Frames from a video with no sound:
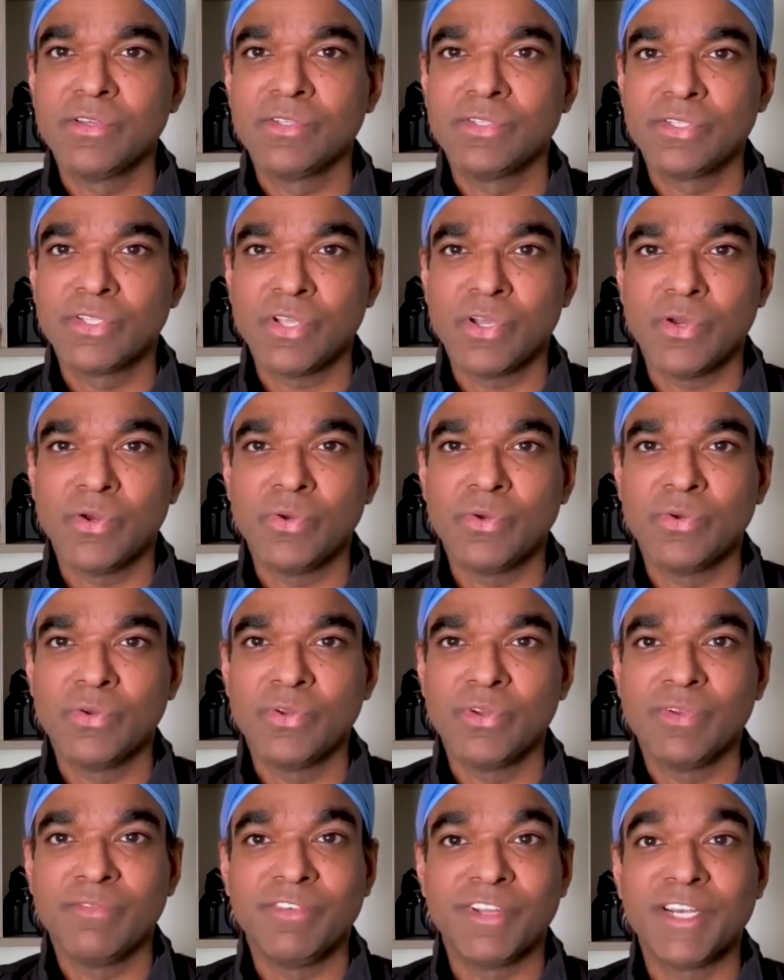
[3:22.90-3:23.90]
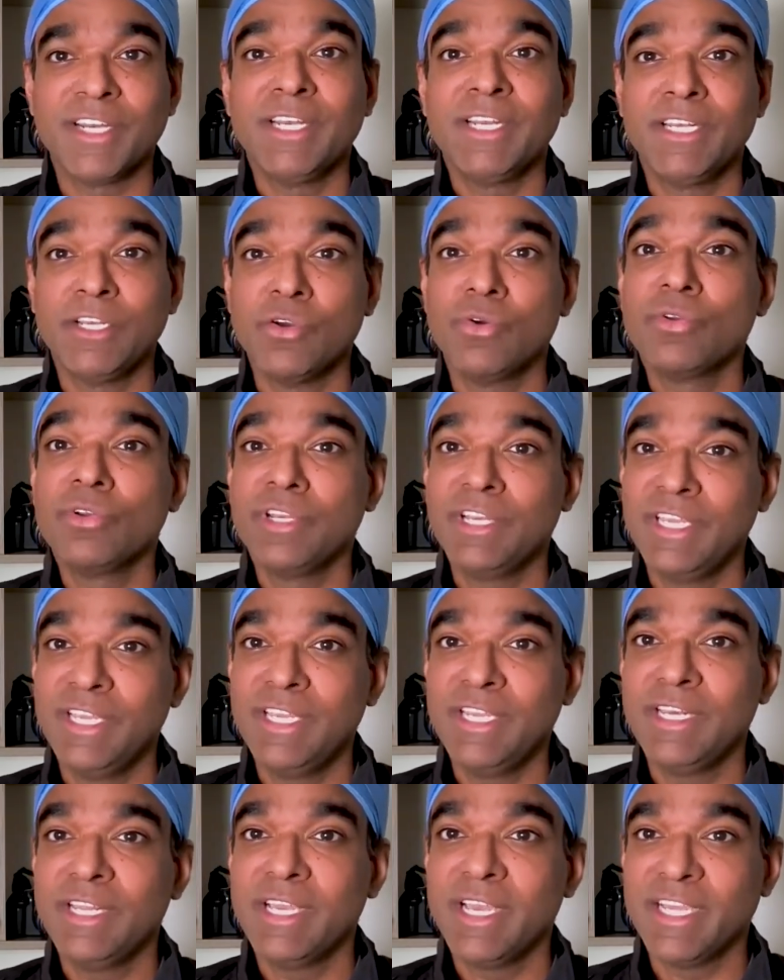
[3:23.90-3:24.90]
So we really don't
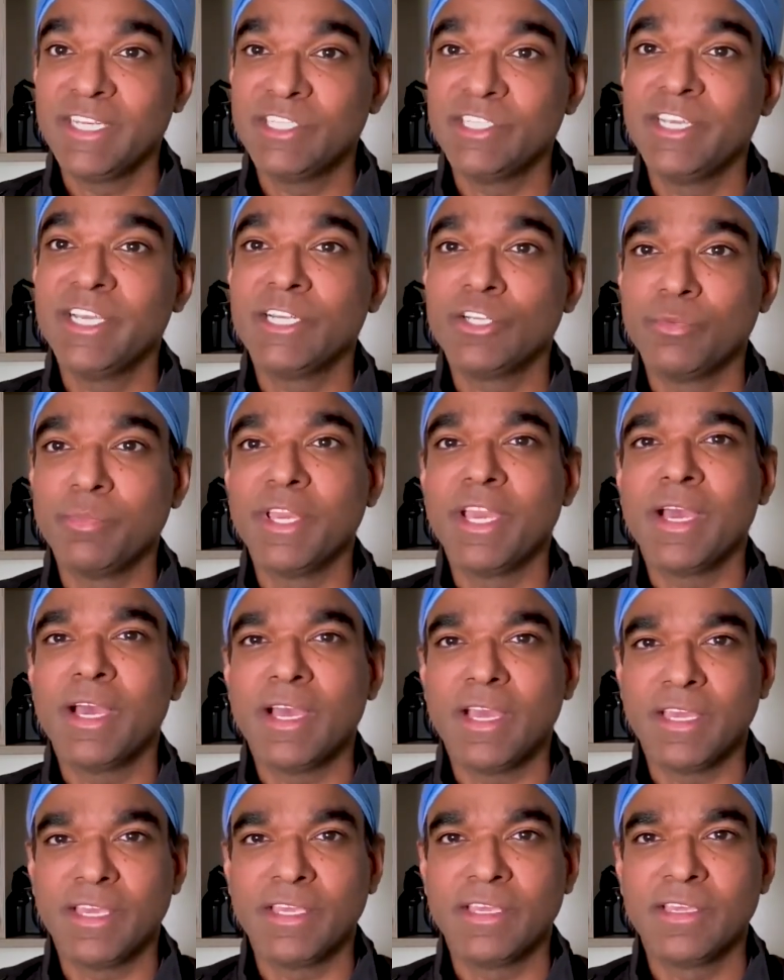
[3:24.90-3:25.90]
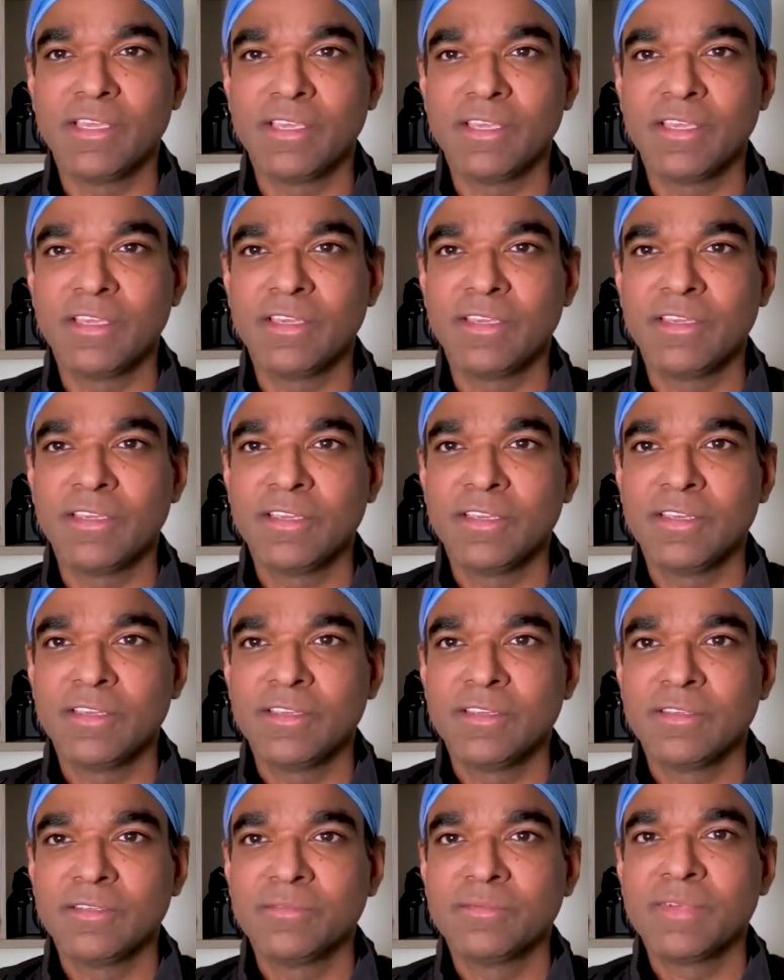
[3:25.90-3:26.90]
need HDL to be high.
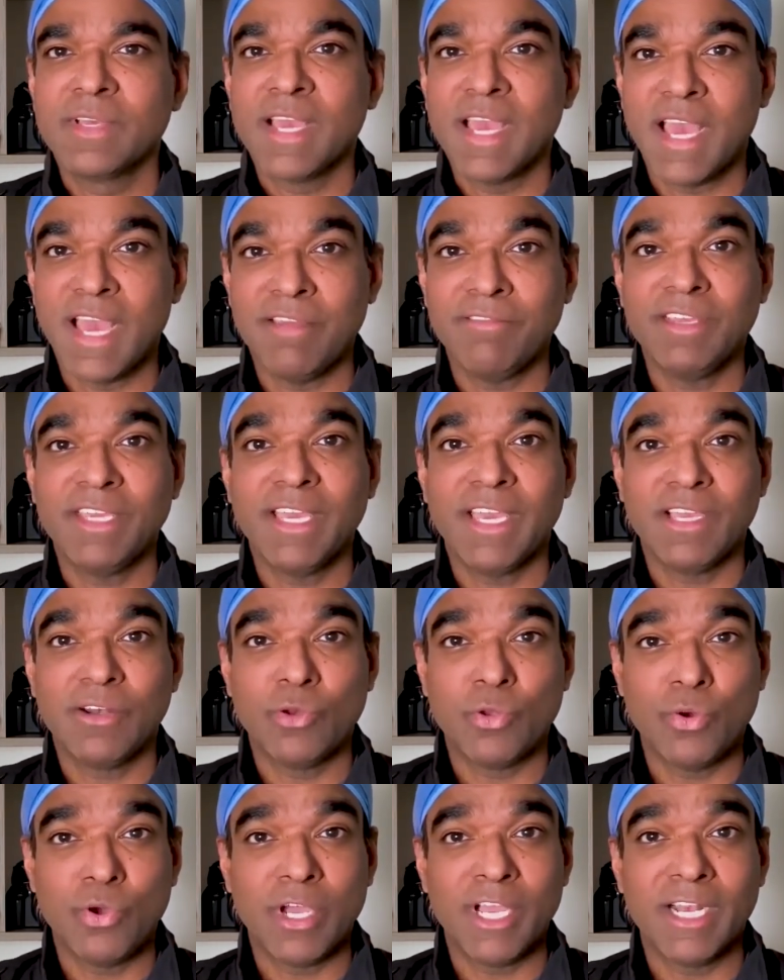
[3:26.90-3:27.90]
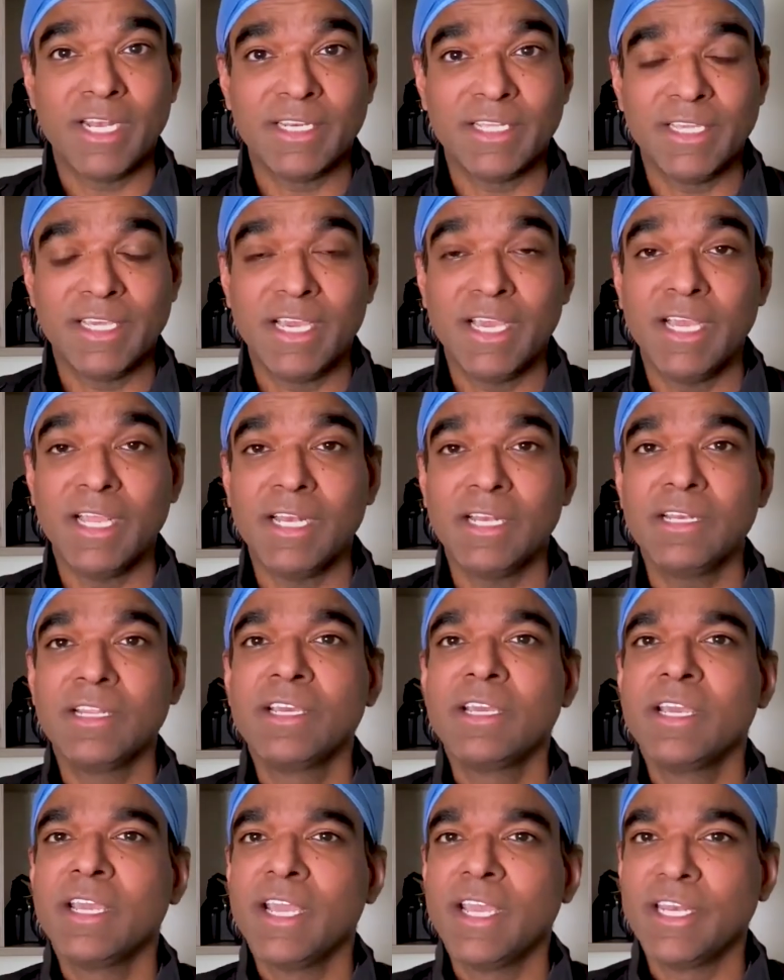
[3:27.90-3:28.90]
Having low LDL
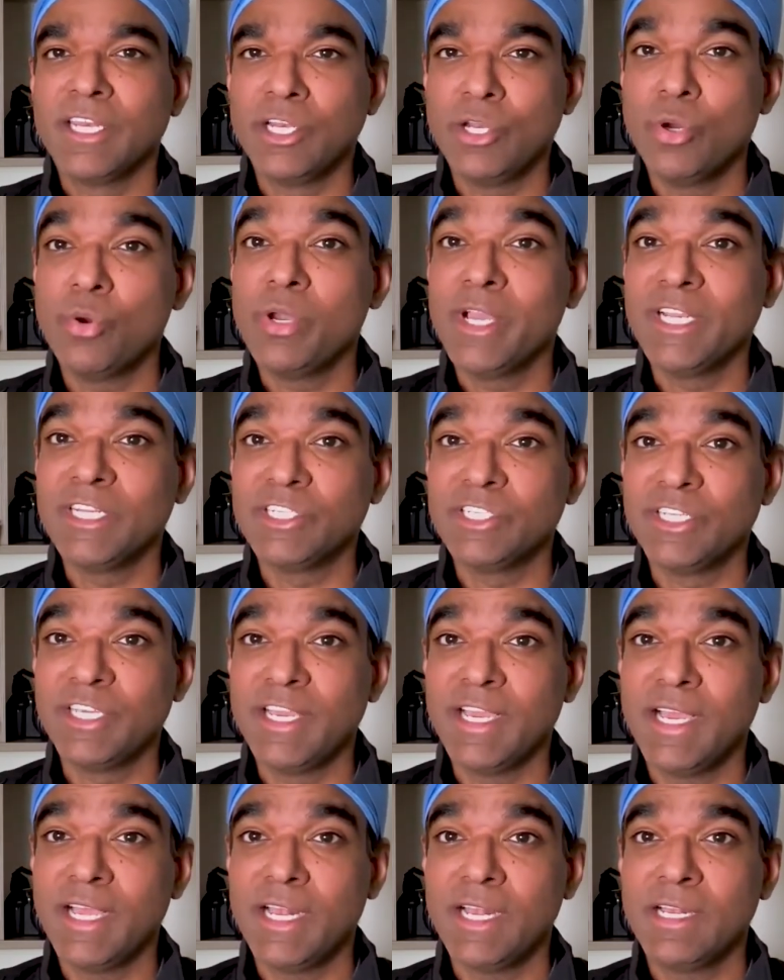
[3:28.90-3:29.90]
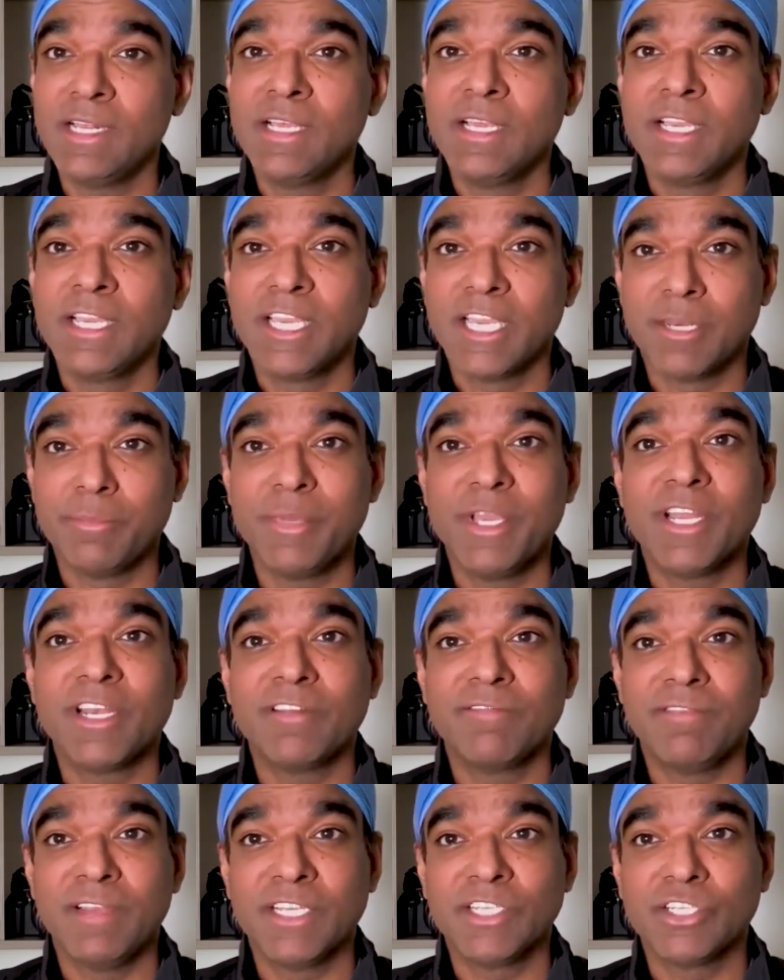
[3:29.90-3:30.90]
and low HDL can be a
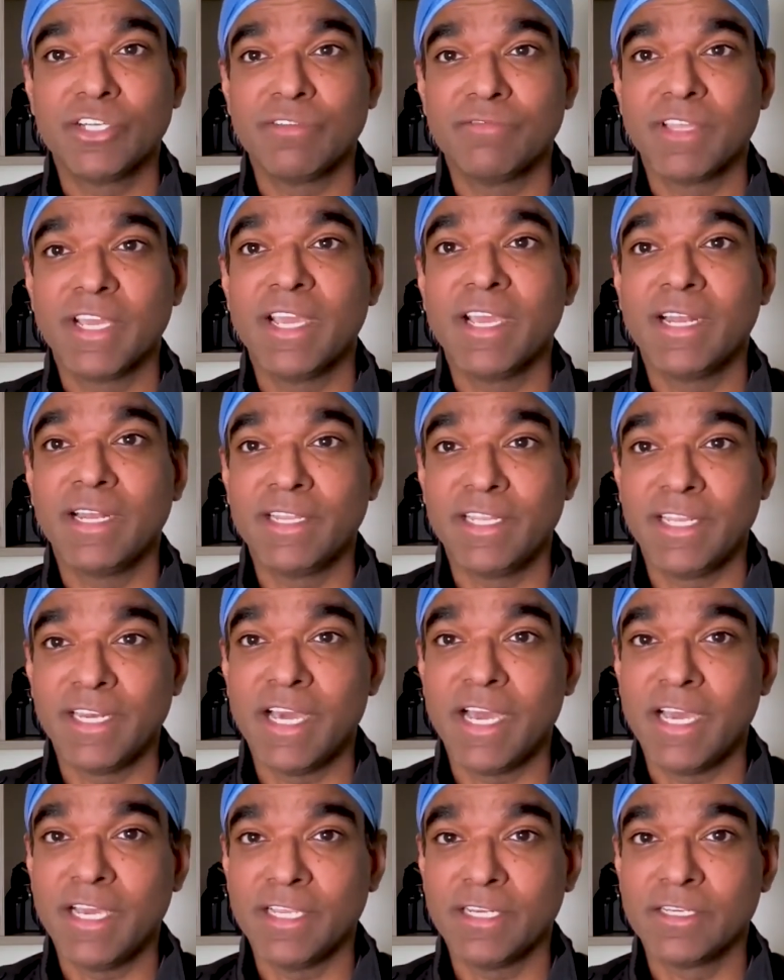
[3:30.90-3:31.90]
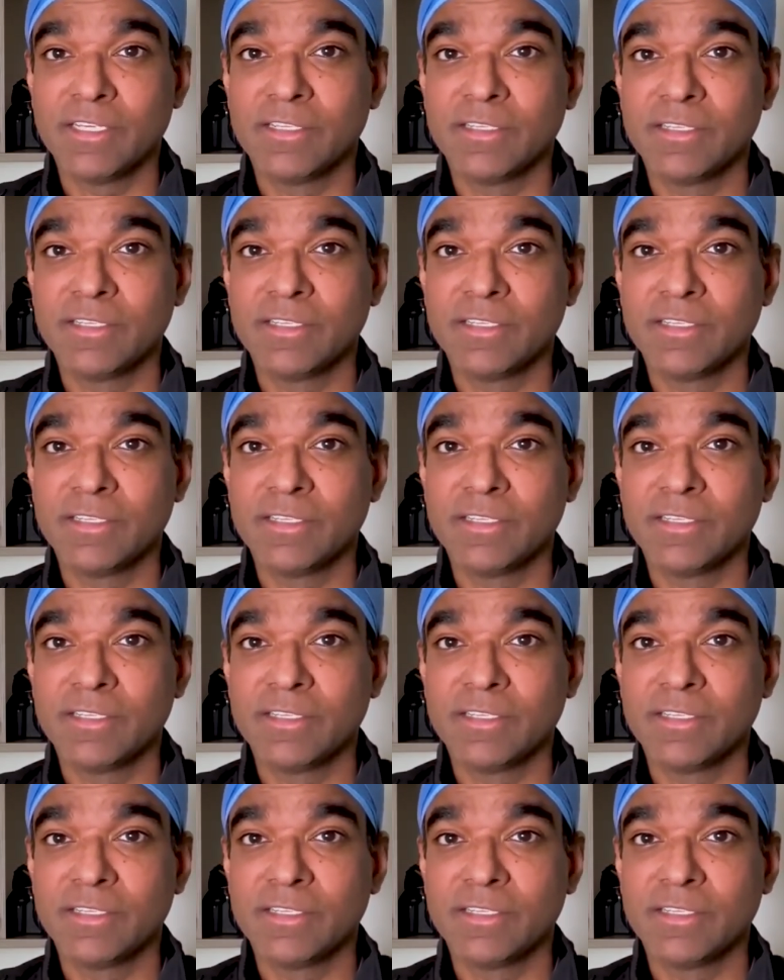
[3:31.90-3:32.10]
reflection of the healthy diet.